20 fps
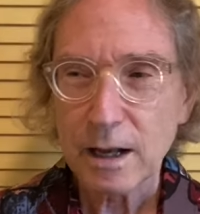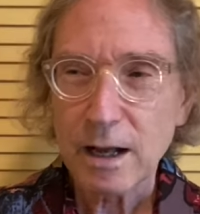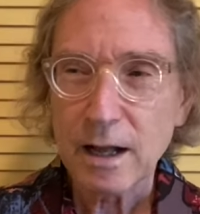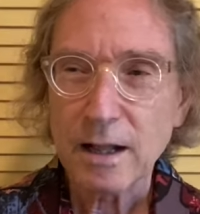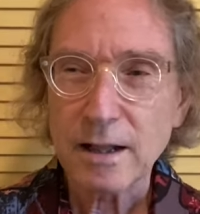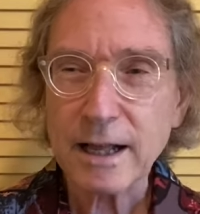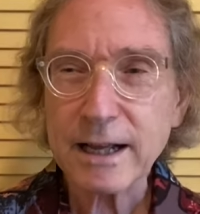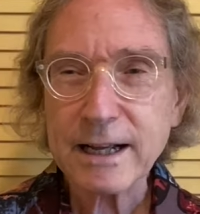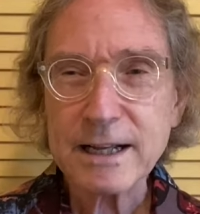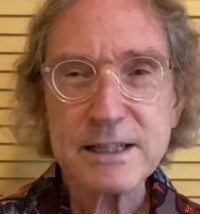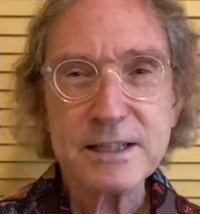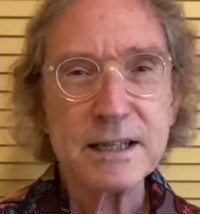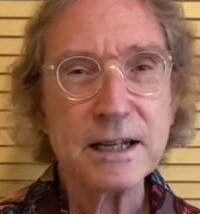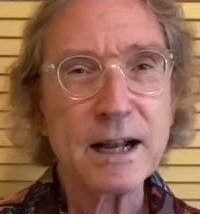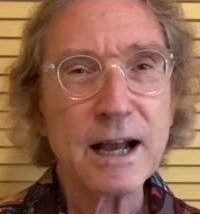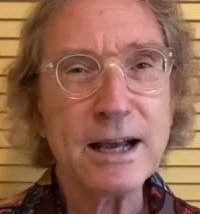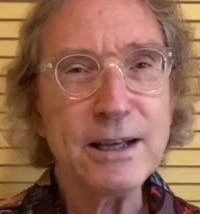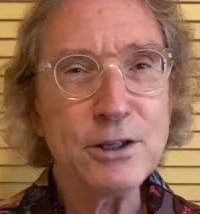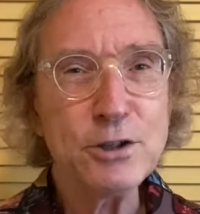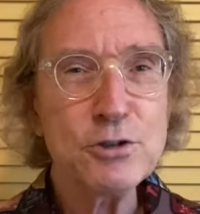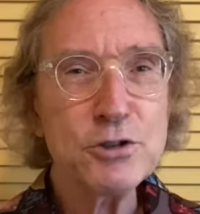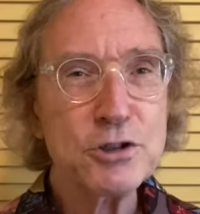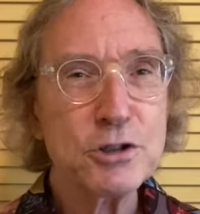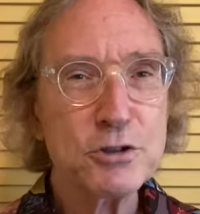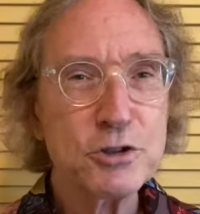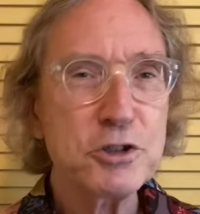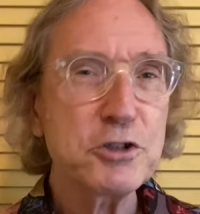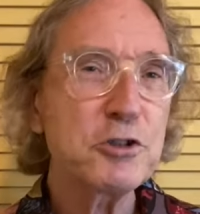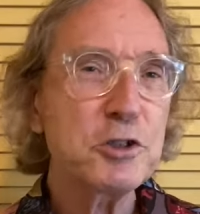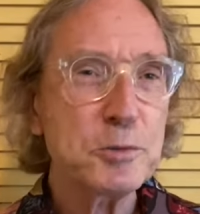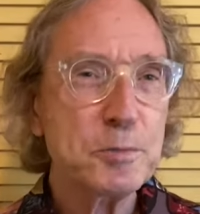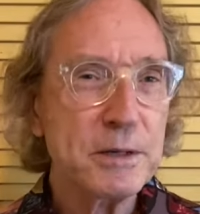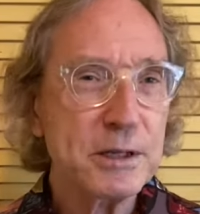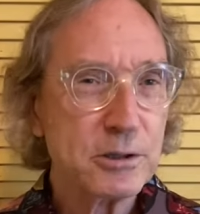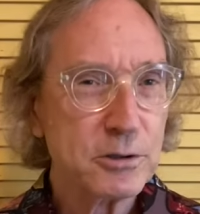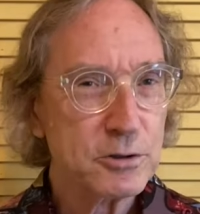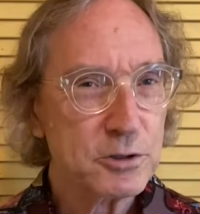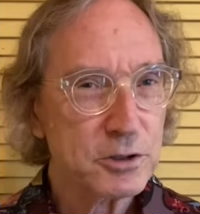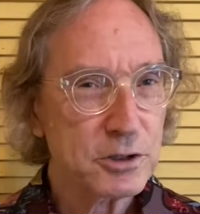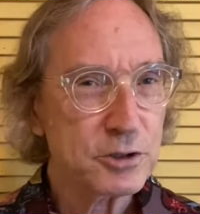Like I said, I use those two
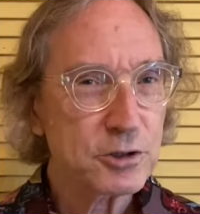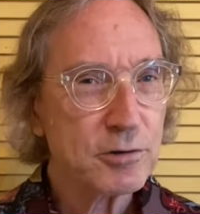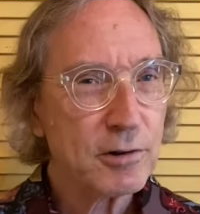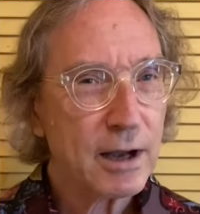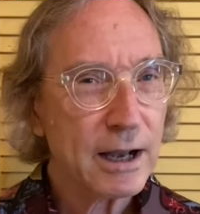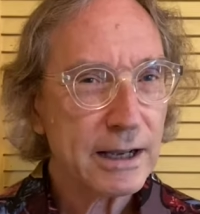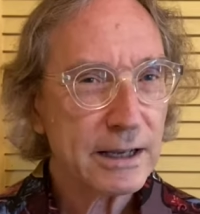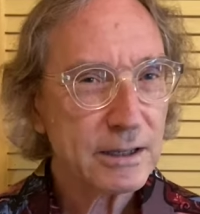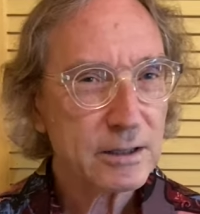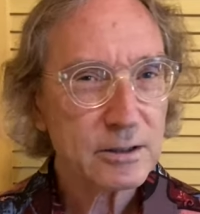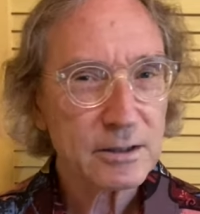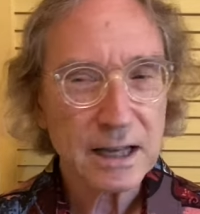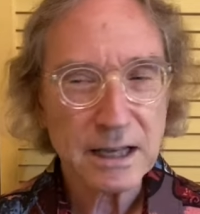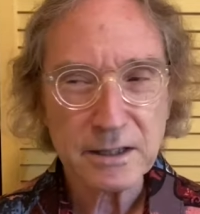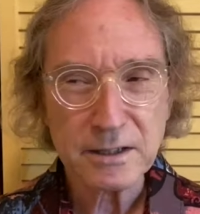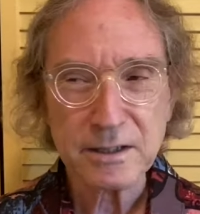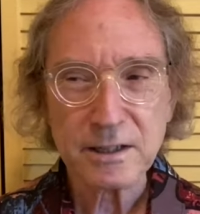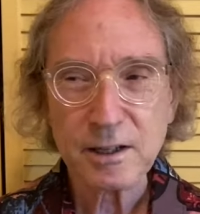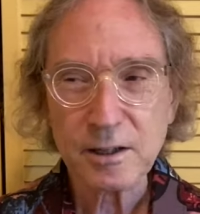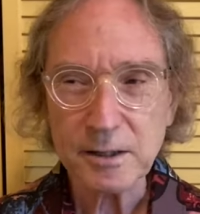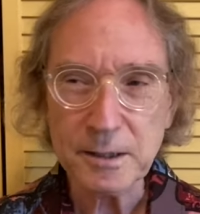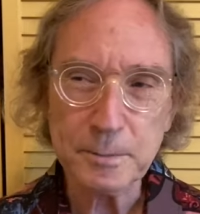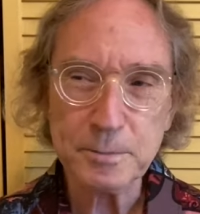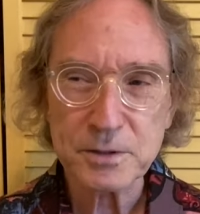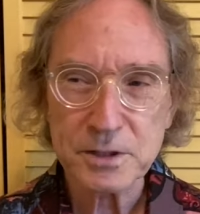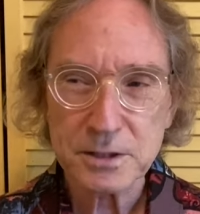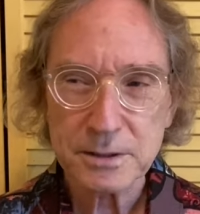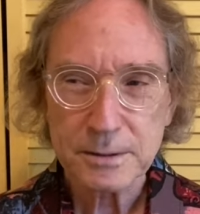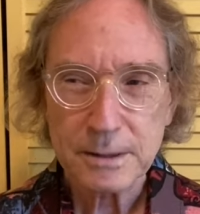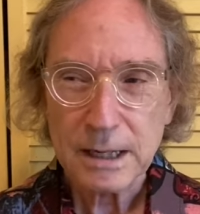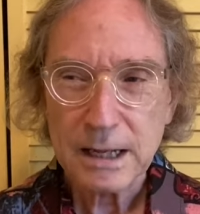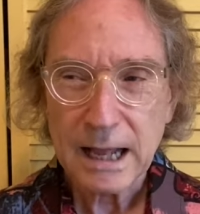speakers, the triangle and the clips.